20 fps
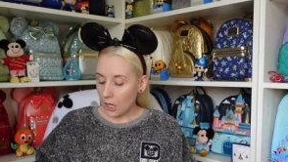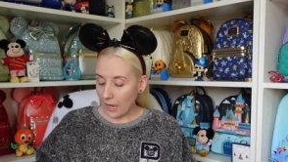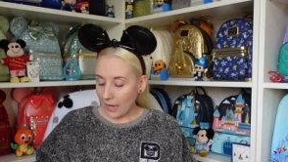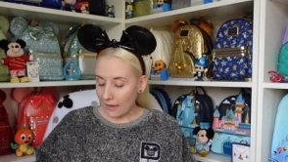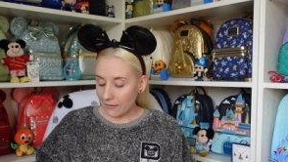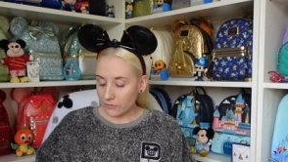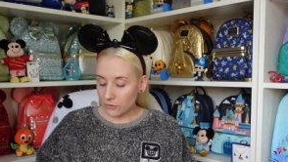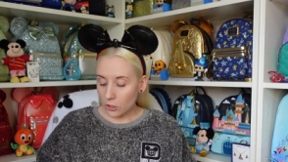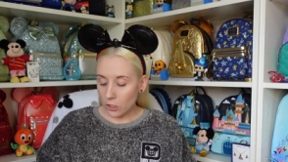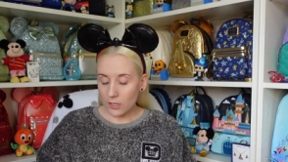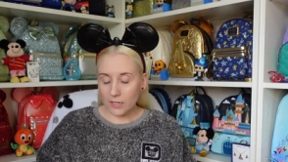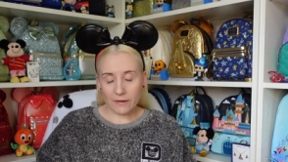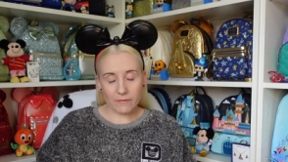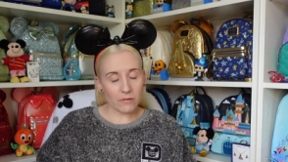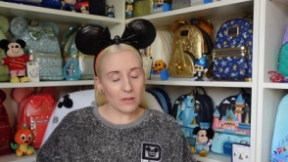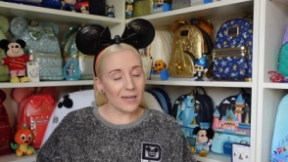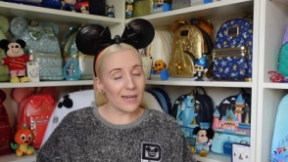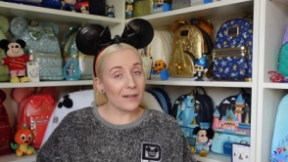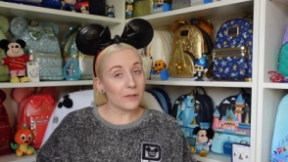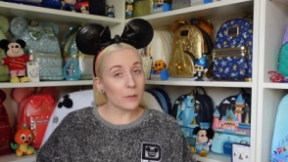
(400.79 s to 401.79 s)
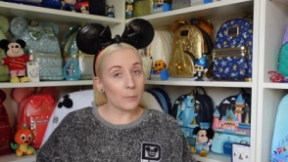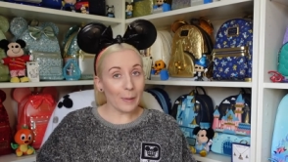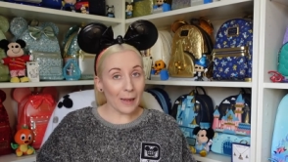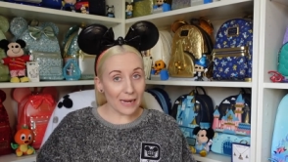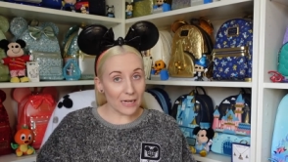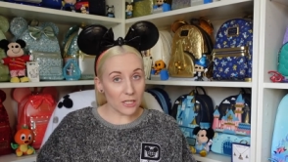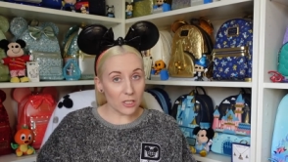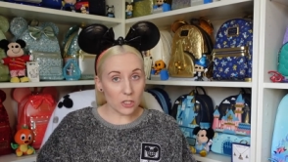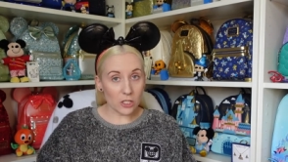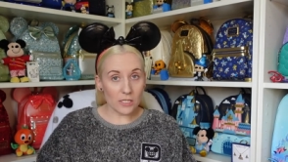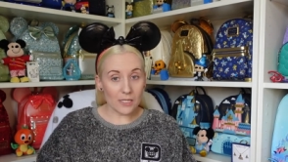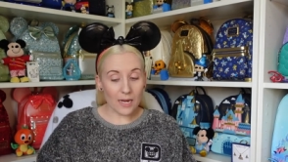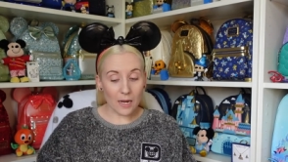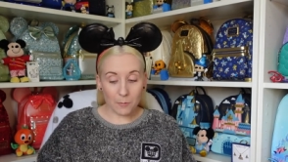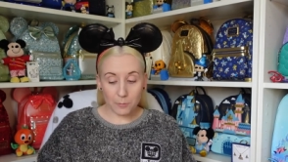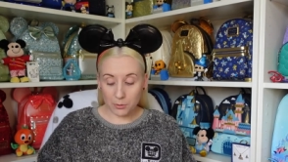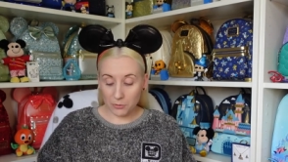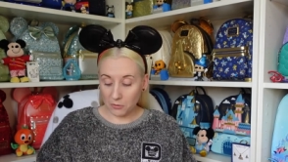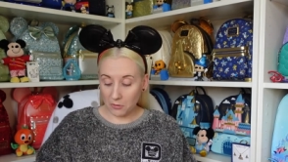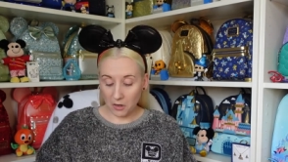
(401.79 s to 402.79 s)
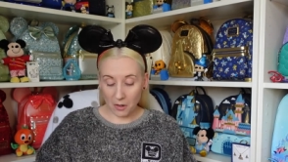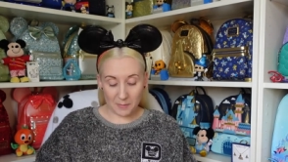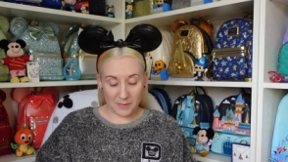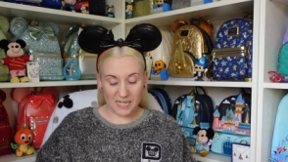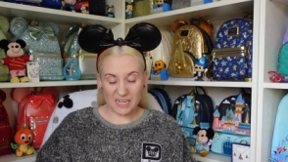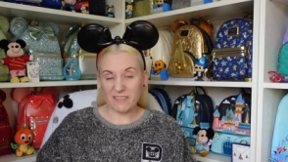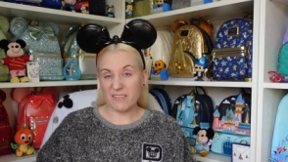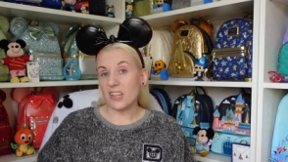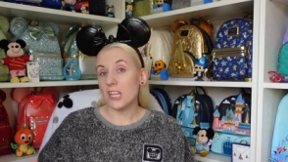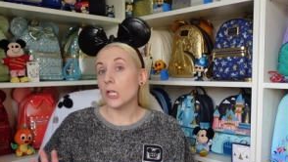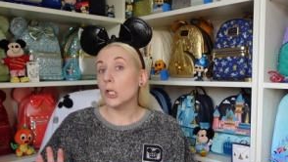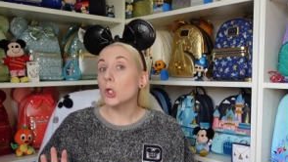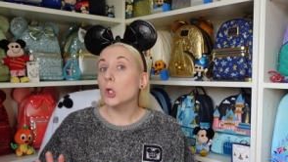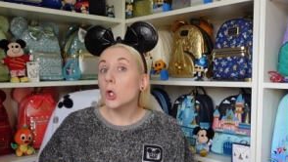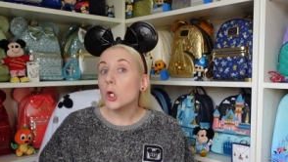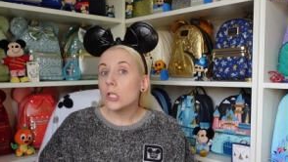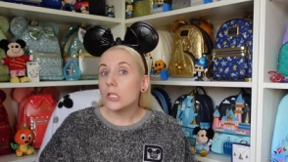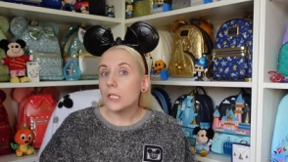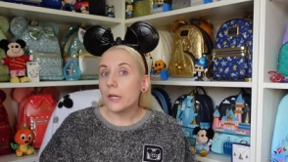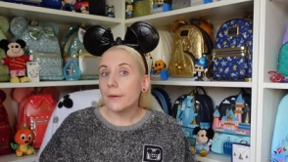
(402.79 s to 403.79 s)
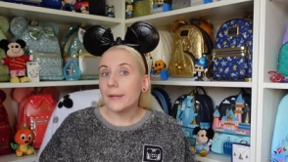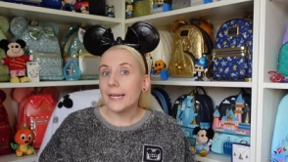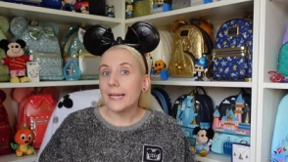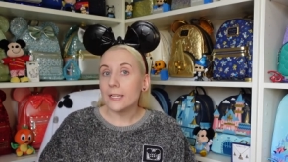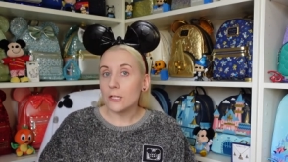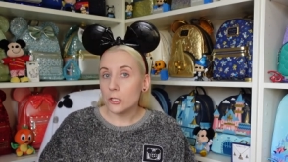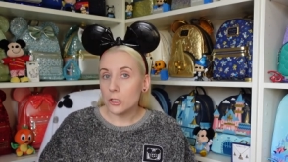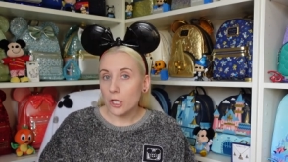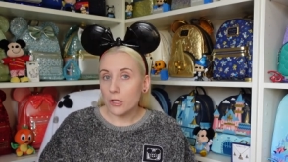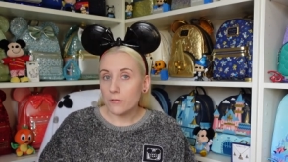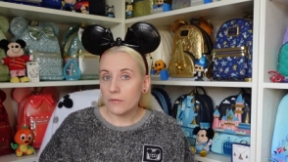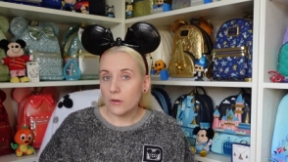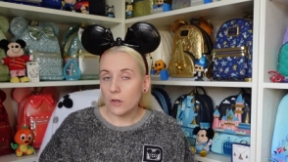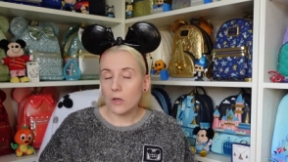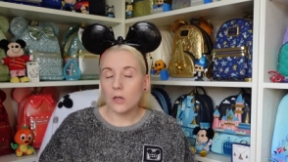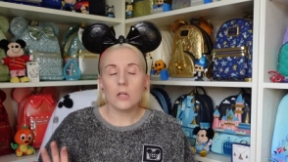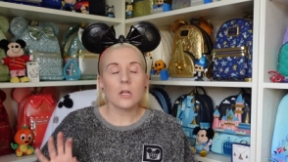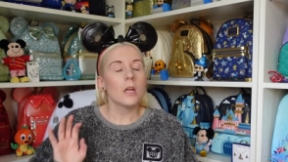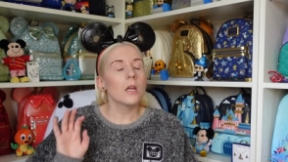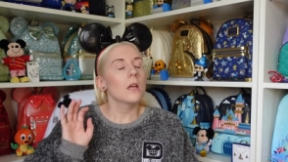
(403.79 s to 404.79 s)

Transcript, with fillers: I haven't gotten everything out of the packaging yet, but I mean everything looks okay so far.